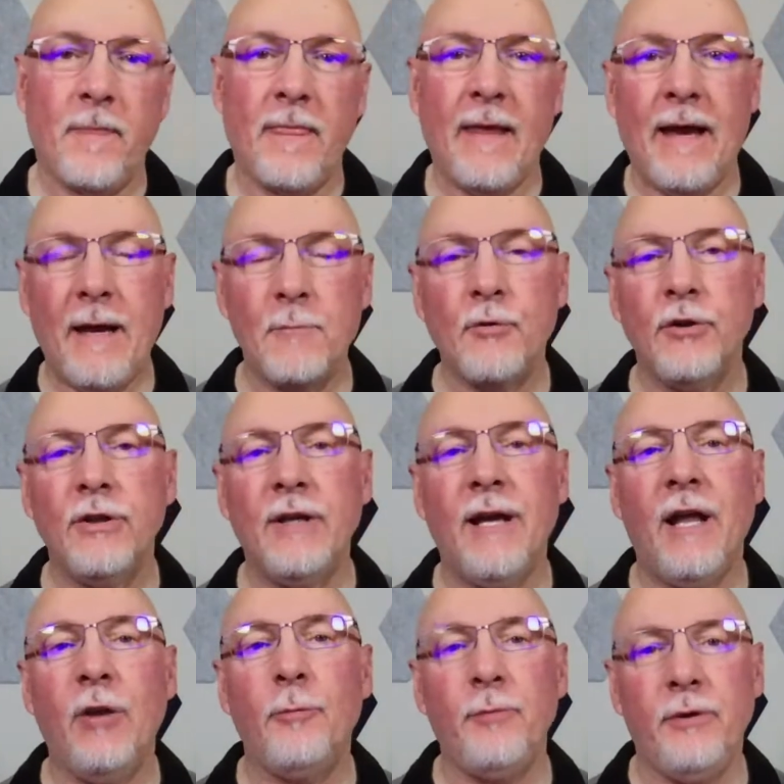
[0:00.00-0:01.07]
I'm going to
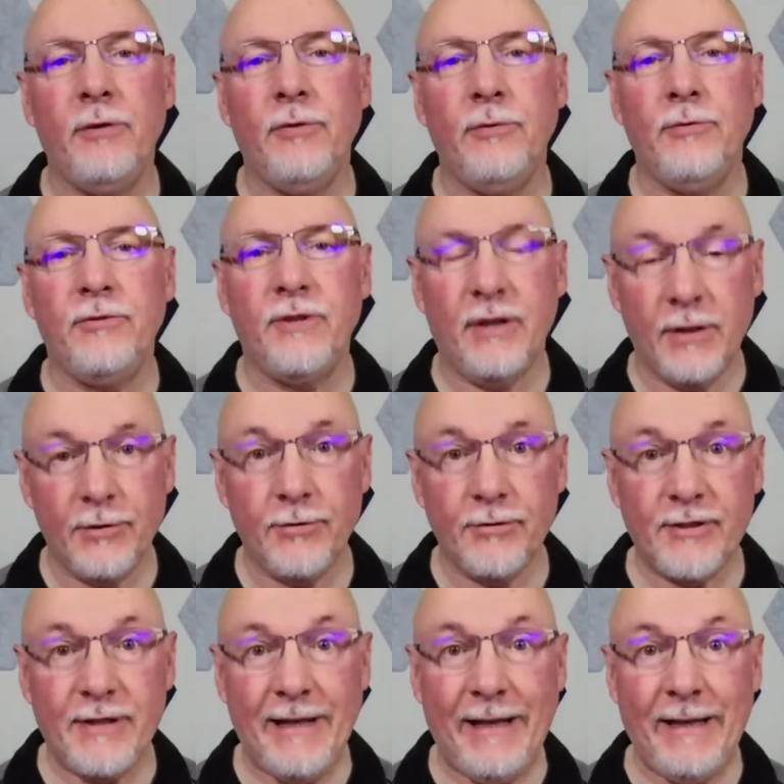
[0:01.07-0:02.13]
help you to
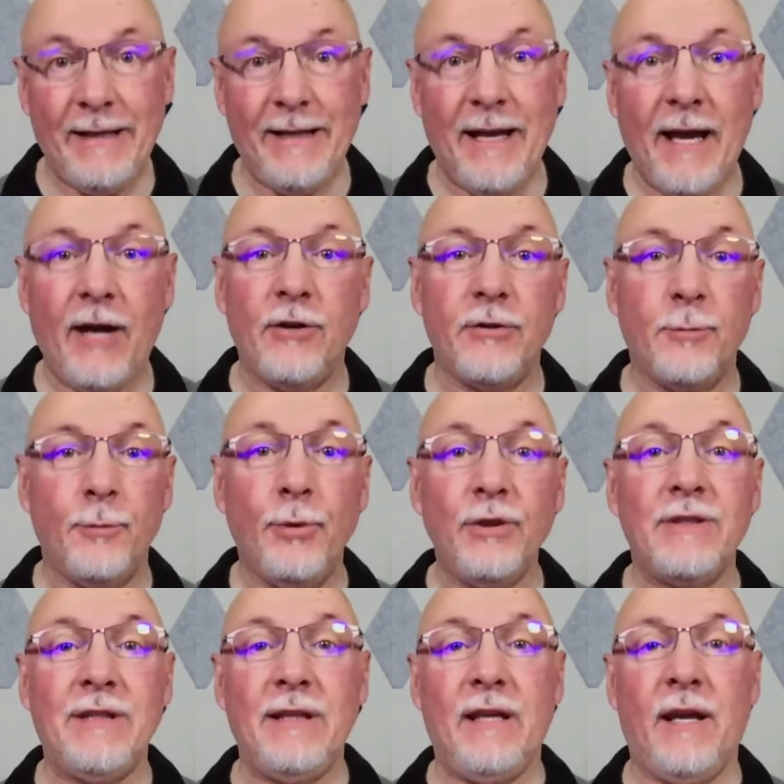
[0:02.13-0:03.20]
understand how to
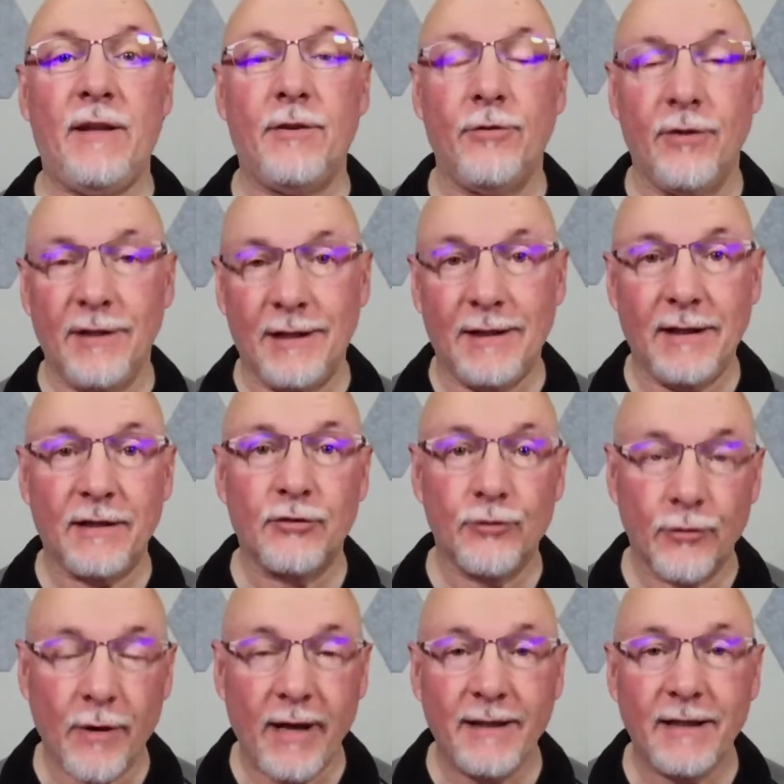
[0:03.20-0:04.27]
put together an
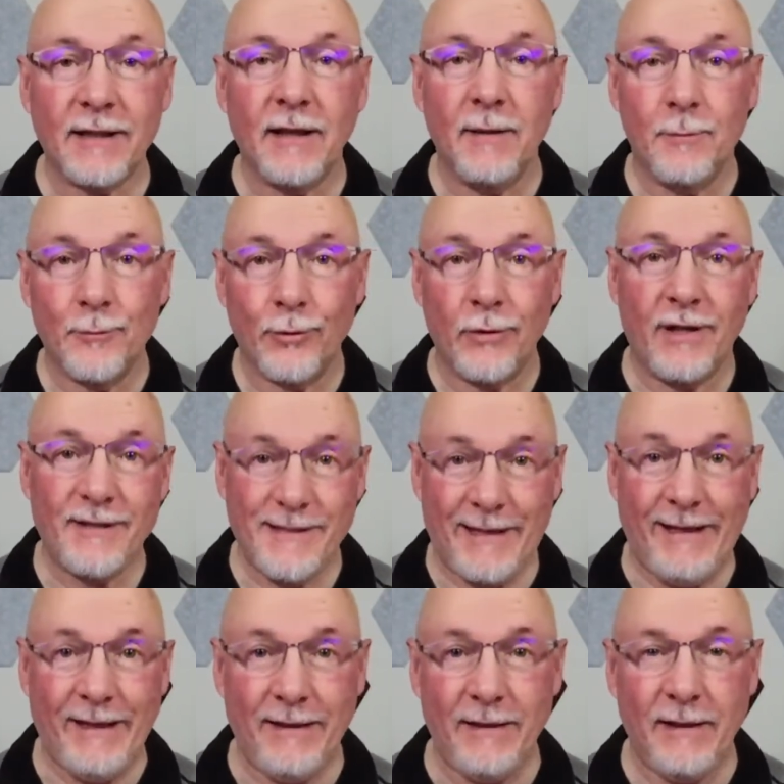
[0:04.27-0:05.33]
electronic press
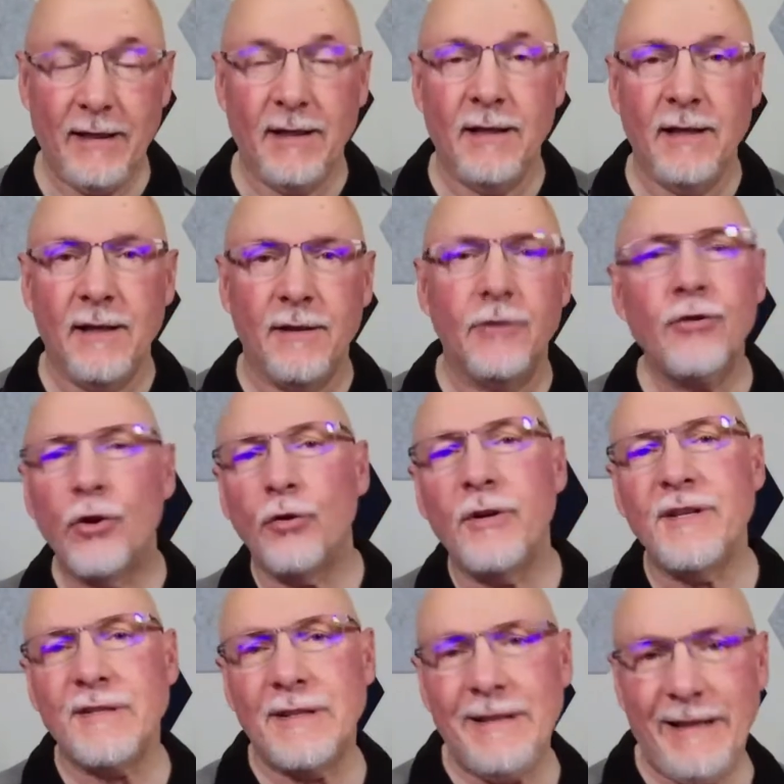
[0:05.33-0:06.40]
kit. They're known
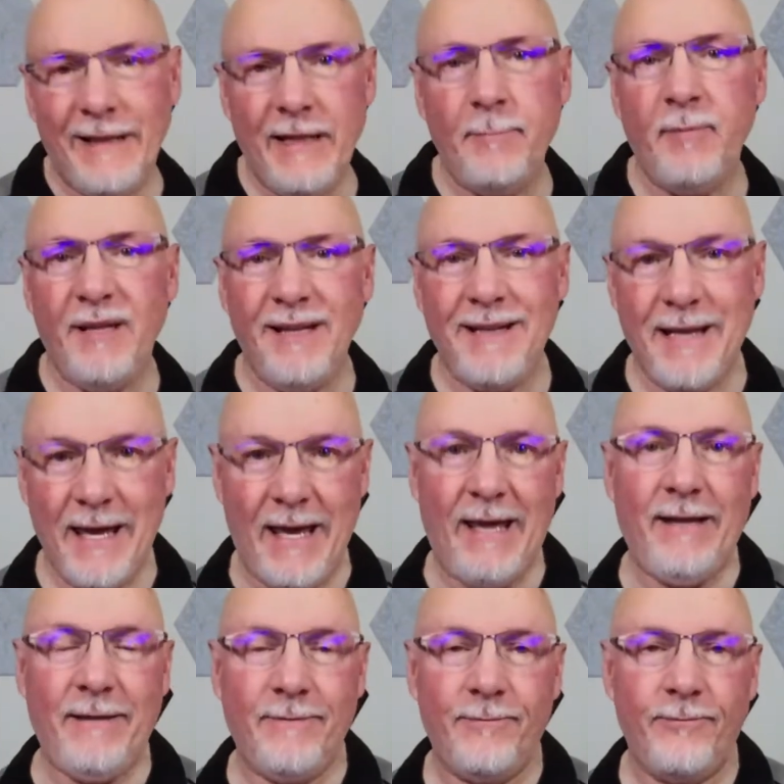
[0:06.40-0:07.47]
as an
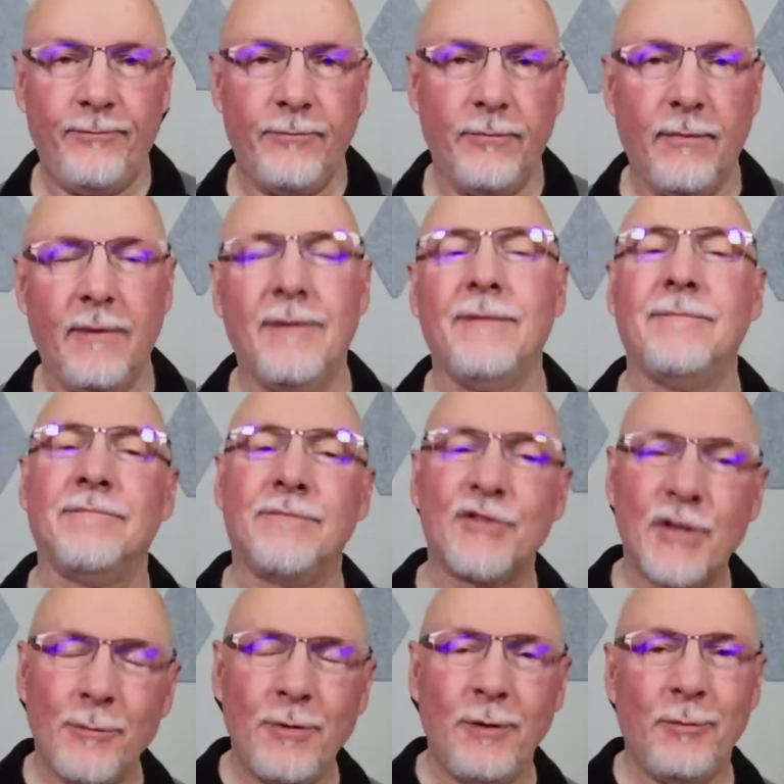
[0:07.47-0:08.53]
EPK.
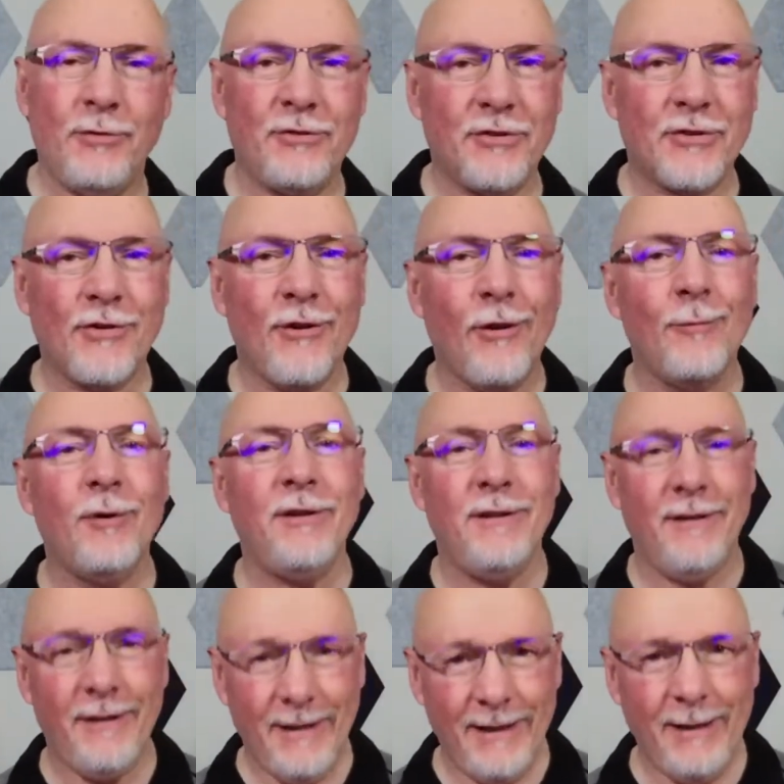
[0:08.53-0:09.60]
Some people just call them an
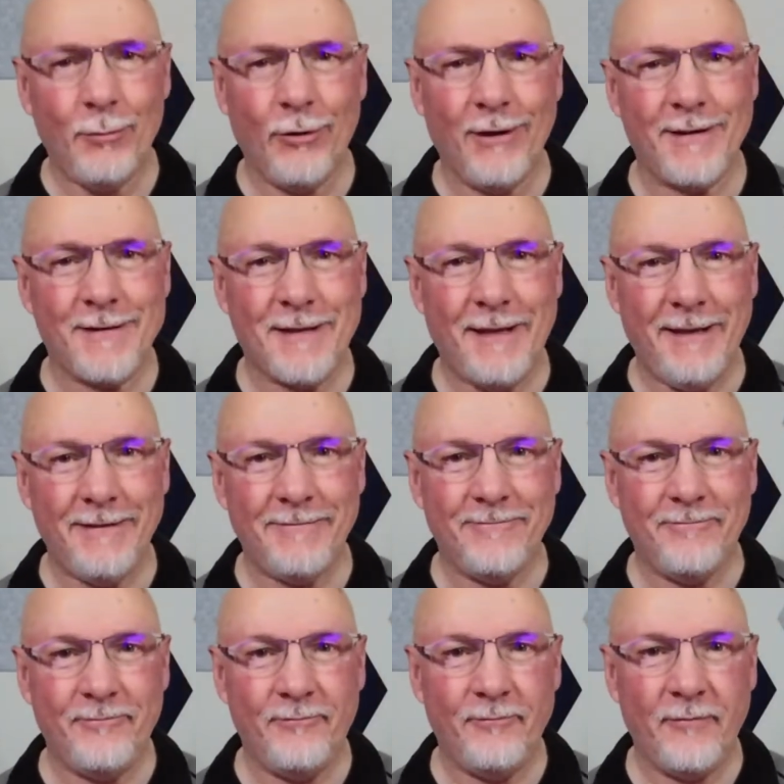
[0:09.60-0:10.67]
ePress kit.
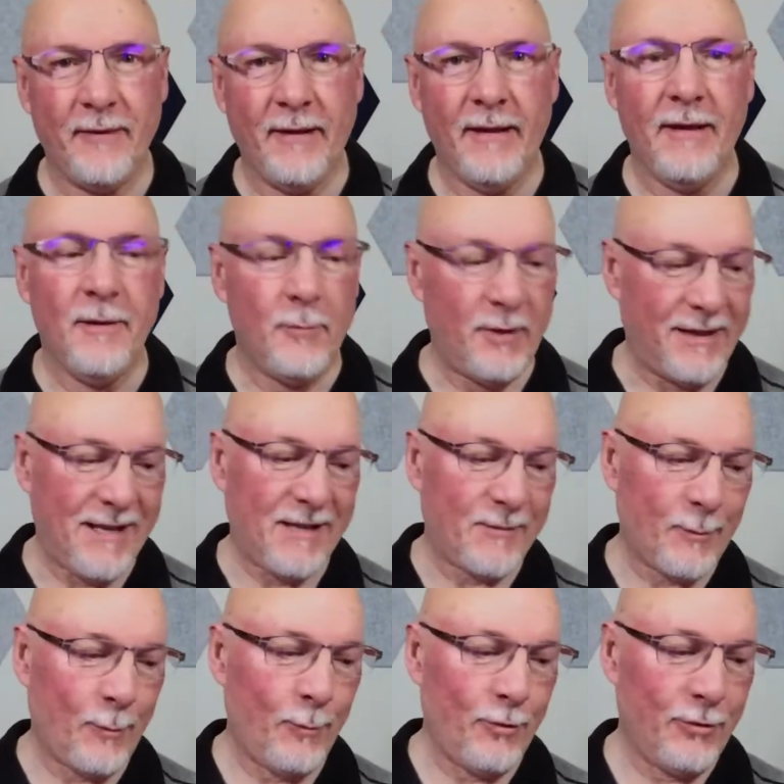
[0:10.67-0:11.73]
But that's
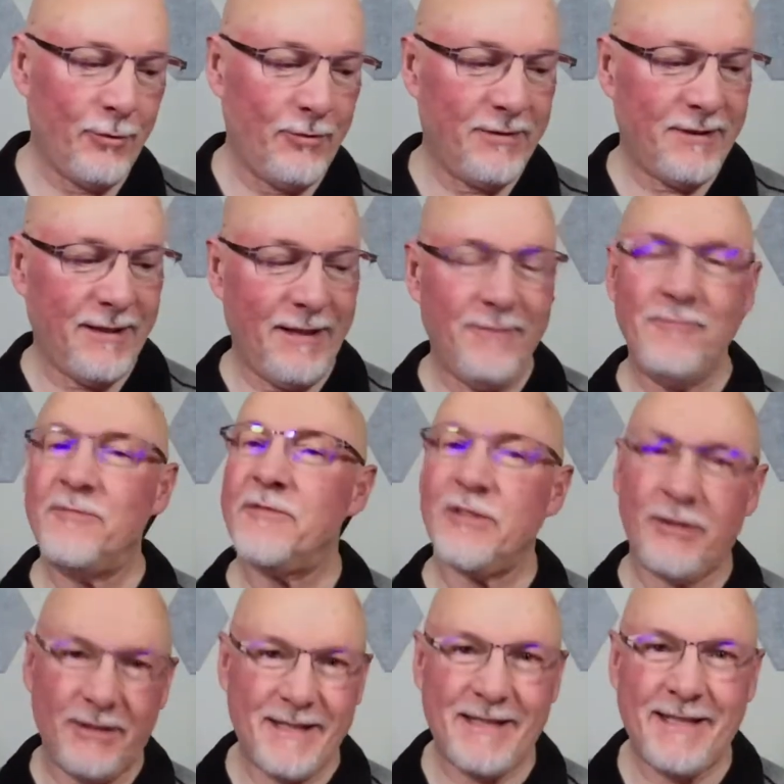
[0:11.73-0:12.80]
what we're doing today, so
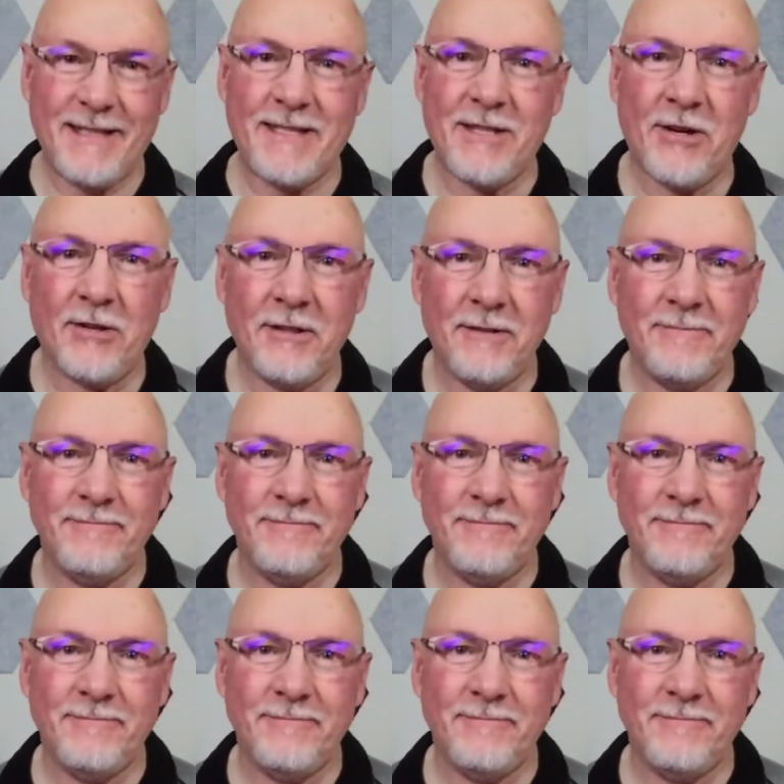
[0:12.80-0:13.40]
let's get started.